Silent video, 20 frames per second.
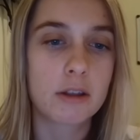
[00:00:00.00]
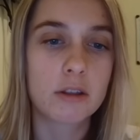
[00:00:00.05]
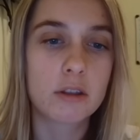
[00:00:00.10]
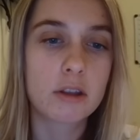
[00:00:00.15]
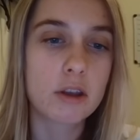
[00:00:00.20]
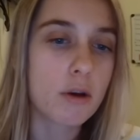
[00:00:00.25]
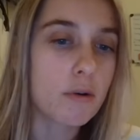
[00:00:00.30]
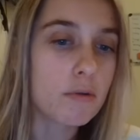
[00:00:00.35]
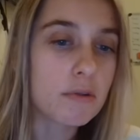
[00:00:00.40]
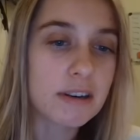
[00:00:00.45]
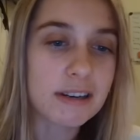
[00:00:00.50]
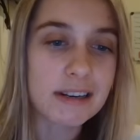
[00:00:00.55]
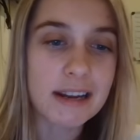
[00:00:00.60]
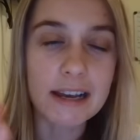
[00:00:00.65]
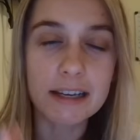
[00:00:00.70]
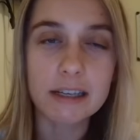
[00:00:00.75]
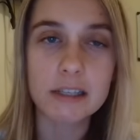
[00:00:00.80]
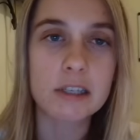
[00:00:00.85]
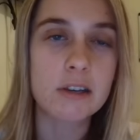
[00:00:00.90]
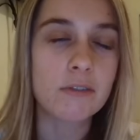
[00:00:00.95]
The only
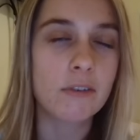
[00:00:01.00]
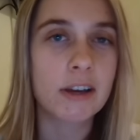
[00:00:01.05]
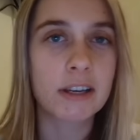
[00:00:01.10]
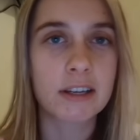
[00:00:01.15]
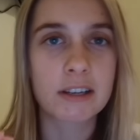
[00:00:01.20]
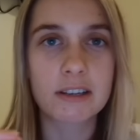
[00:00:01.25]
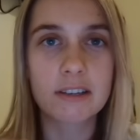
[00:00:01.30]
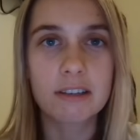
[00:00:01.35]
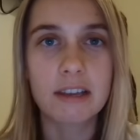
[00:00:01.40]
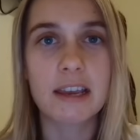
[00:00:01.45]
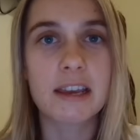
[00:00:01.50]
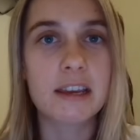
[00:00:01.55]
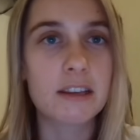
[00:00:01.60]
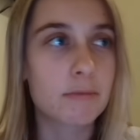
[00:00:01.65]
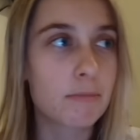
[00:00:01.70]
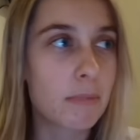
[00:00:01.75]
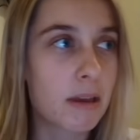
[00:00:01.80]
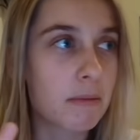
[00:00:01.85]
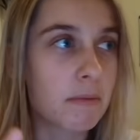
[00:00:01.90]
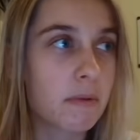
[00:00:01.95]
negative I can say
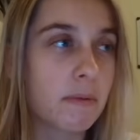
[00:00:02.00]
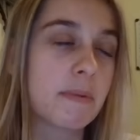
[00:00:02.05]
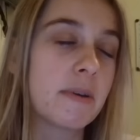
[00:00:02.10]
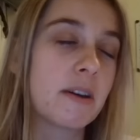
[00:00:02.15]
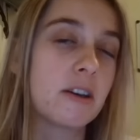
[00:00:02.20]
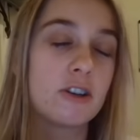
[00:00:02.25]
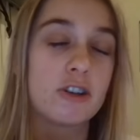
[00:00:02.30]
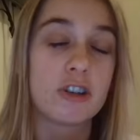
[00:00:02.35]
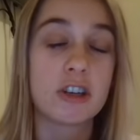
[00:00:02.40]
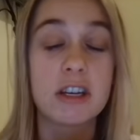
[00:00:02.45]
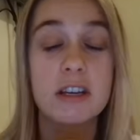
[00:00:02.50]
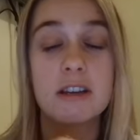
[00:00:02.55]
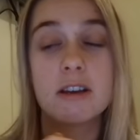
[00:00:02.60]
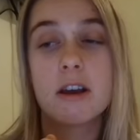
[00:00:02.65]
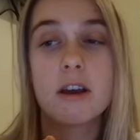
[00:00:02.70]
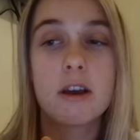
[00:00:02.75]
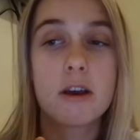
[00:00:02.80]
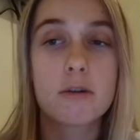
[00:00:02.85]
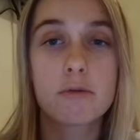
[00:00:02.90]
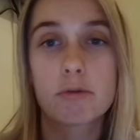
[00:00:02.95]
is maybe PSG
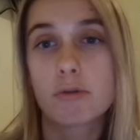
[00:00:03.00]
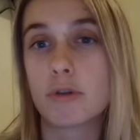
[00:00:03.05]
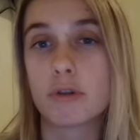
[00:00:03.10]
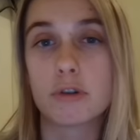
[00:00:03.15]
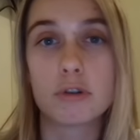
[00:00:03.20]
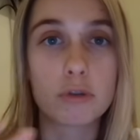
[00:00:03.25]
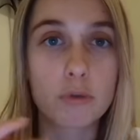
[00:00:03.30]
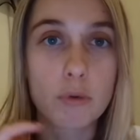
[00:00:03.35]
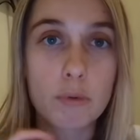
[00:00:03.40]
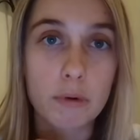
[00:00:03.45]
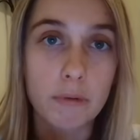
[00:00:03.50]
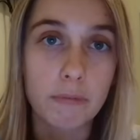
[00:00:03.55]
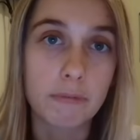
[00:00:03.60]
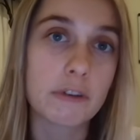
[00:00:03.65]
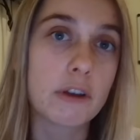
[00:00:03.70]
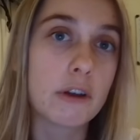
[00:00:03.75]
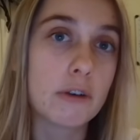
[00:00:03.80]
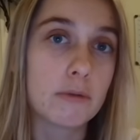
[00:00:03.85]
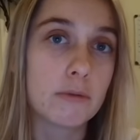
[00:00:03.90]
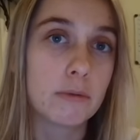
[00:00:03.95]
could have scored a
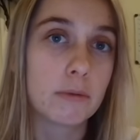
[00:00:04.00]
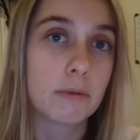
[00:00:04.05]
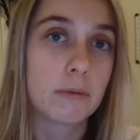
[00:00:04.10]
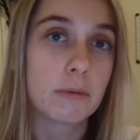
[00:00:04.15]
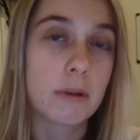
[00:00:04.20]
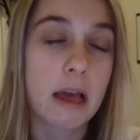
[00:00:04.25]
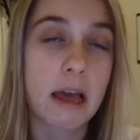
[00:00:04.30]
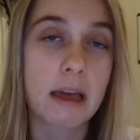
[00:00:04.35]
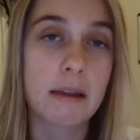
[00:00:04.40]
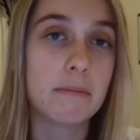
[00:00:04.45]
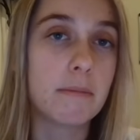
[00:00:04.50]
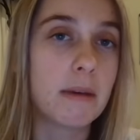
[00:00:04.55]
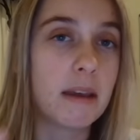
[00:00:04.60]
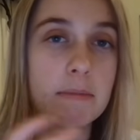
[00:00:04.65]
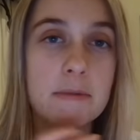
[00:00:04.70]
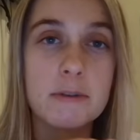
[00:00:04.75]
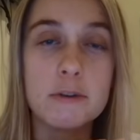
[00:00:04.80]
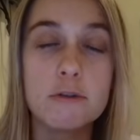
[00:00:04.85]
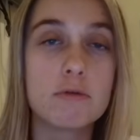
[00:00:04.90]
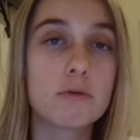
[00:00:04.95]
few and
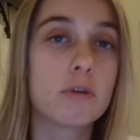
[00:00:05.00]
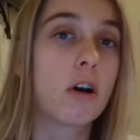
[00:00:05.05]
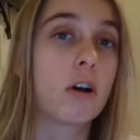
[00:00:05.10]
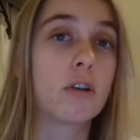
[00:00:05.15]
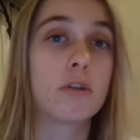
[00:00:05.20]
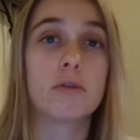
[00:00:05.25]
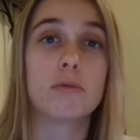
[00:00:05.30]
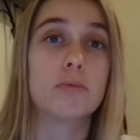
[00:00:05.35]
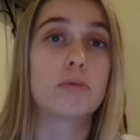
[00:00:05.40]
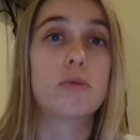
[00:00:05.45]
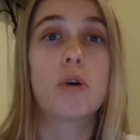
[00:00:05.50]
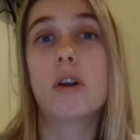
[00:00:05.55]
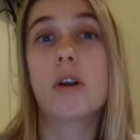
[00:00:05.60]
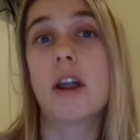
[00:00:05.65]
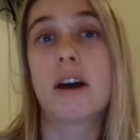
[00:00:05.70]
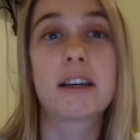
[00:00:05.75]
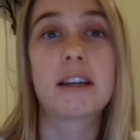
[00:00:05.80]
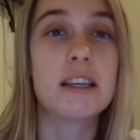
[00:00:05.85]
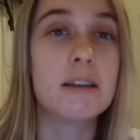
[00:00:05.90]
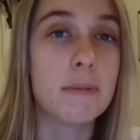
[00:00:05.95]
maybe Newcastle got
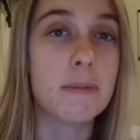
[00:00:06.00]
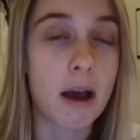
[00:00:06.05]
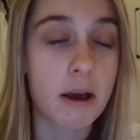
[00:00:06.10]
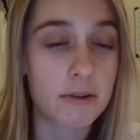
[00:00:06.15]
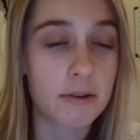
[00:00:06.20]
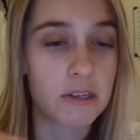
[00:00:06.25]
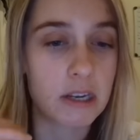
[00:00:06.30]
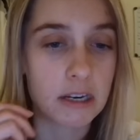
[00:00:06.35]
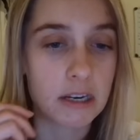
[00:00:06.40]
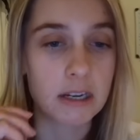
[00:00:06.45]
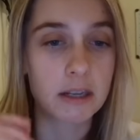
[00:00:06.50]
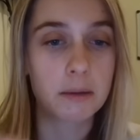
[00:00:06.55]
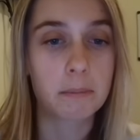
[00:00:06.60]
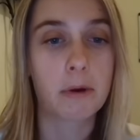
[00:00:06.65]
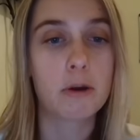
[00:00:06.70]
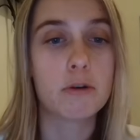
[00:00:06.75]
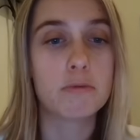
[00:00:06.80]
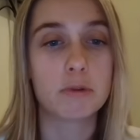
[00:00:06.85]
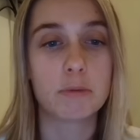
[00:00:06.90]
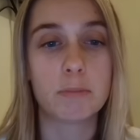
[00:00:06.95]
lucky. But I'd say Nick
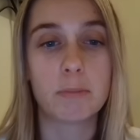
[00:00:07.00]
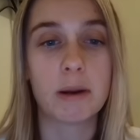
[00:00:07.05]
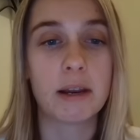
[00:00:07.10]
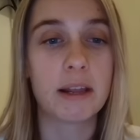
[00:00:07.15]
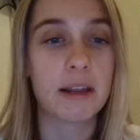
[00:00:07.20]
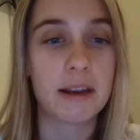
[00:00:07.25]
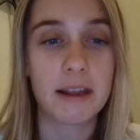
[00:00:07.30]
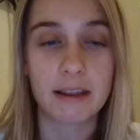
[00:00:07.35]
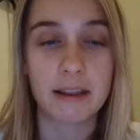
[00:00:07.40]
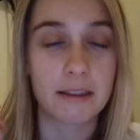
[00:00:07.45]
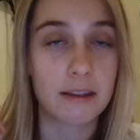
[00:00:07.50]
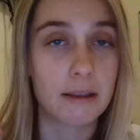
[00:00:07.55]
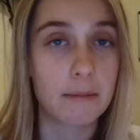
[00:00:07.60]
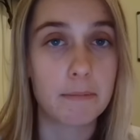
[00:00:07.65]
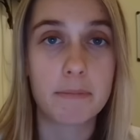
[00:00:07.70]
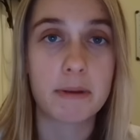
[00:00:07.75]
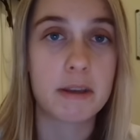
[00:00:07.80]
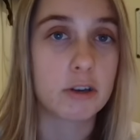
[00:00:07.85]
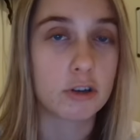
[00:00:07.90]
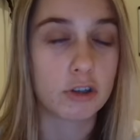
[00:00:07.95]
Pope was brilliant and
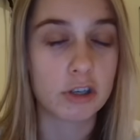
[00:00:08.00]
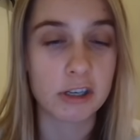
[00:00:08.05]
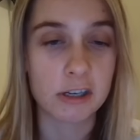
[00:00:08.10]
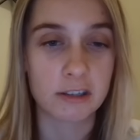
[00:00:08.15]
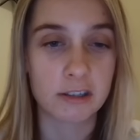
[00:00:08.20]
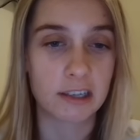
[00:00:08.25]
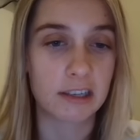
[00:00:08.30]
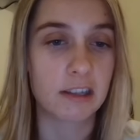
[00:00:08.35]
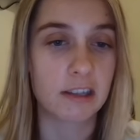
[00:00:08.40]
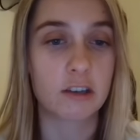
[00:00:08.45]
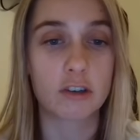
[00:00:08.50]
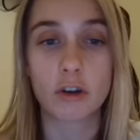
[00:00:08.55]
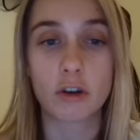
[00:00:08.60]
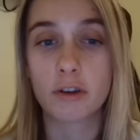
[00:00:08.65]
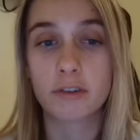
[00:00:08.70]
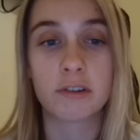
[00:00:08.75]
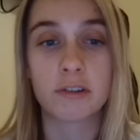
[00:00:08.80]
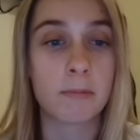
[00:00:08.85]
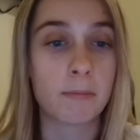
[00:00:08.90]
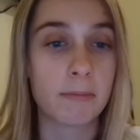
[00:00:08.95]
that PSG didn't take their
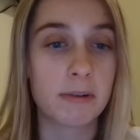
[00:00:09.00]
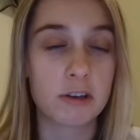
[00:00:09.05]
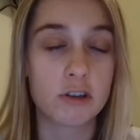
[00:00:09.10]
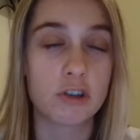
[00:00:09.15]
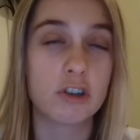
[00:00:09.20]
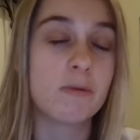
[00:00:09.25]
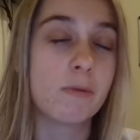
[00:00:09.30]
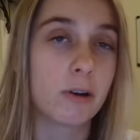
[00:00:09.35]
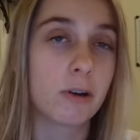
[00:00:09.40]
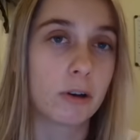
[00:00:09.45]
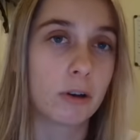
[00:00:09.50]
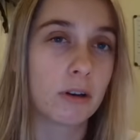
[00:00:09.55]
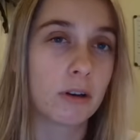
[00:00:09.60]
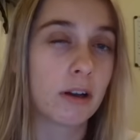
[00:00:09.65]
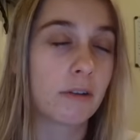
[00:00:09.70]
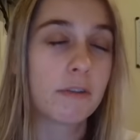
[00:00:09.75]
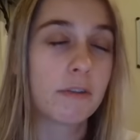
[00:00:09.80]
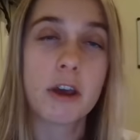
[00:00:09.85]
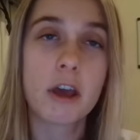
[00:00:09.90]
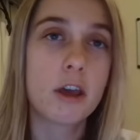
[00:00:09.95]
chances and PSG weren't good
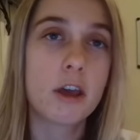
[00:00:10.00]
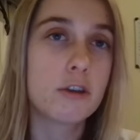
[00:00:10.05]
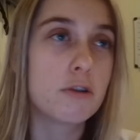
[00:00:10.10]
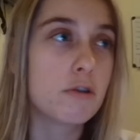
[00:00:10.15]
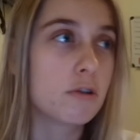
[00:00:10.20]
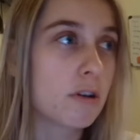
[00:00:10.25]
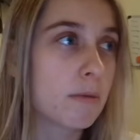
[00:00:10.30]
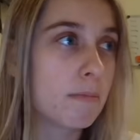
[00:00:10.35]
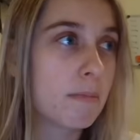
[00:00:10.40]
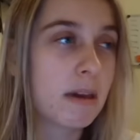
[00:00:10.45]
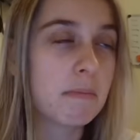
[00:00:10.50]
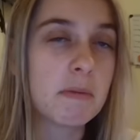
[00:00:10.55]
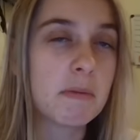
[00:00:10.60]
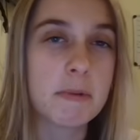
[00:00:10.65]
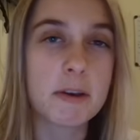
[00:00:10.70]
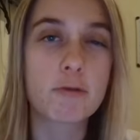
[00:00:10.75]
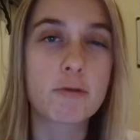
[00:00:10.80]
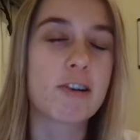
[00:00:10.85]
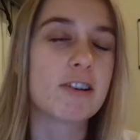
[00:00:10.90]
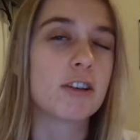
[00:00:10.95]
enough. You could maybe
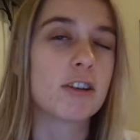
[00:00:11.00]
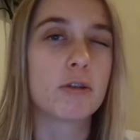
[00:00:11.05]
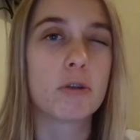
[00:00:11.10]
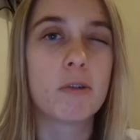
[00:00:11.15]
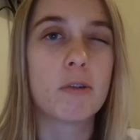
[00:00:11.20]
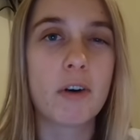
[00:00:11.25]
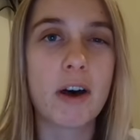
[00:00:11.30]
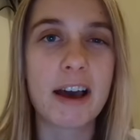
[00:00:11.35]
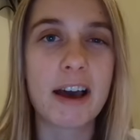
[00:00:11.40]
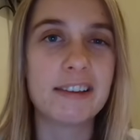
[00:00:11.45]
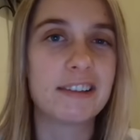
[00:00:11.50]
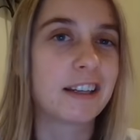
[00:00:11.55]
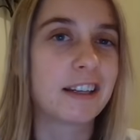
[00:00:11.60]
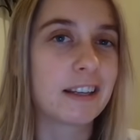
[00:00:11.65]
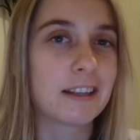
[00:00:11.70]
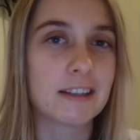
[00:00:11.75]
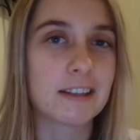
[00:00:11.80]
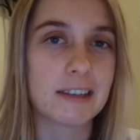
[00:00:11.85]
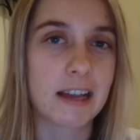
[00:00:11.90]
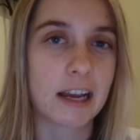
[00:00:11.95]
be critical of
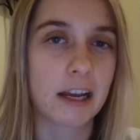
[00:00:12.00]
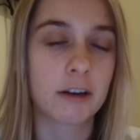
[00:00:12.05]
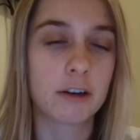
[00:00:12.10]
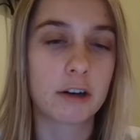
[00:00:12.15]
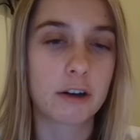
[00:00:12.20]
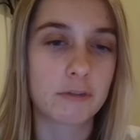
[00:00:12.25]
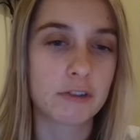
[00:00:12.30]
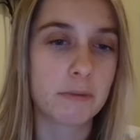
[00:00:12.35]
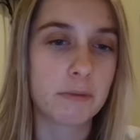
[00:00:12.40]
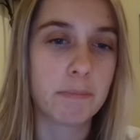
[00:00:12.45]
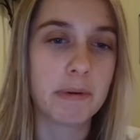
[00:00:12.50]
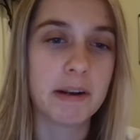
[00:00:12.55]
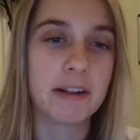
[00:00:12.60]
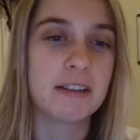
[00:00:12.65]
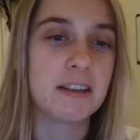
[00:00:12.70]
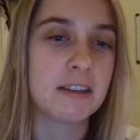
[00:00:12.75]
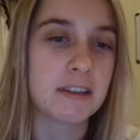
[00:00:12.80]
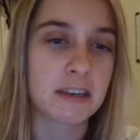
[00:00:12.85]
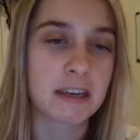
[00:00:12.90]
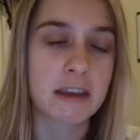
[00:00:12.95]
Isak in the second half. His
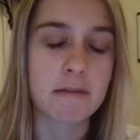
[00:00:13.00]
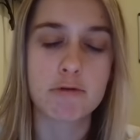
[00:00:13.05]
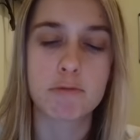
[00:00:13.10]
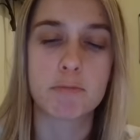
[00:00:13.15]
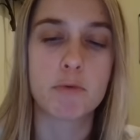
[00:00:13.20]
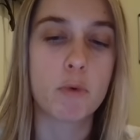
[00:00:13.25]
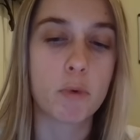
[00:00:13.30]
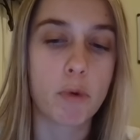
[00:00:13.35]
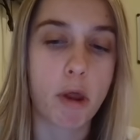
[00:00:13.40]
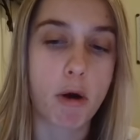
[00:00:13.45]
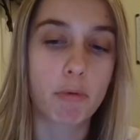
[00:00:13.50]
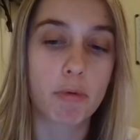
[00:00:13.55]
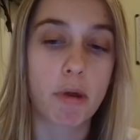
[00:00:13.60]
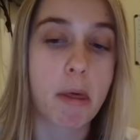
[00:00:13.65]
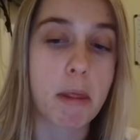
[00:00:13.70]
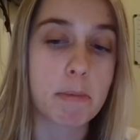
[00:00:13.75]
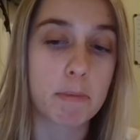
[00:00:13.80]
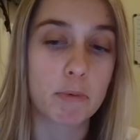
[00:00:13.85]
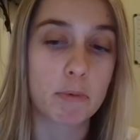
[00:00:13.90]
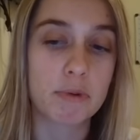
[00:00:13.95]
ability to keep the ball and hold
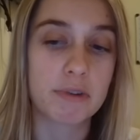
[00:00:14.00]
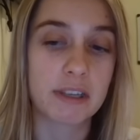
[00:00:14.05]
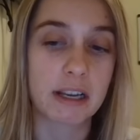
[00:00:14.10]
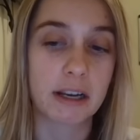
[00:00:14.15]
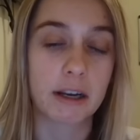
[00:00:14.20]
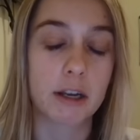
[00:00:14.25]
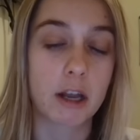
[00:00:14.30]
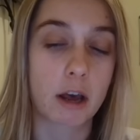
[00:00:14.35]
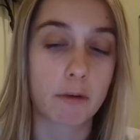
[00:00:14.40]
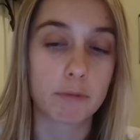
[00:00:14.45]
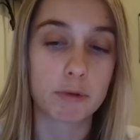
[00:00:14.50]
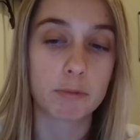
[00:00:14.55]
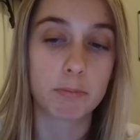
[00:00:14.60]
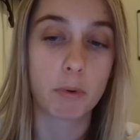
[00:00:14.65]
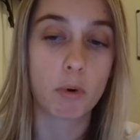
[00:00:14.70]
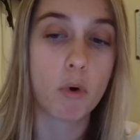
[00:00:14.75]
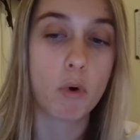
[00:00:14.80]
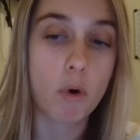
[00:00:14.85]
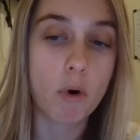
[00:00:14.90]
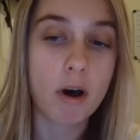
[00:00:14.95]
up the ball in the second half was
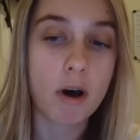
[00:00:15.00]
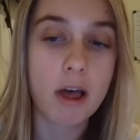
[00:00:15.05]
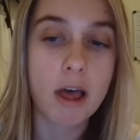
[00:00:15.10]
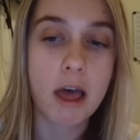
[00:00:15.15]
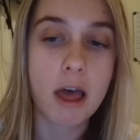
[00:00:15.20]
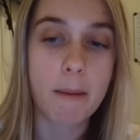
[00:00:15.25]
poor.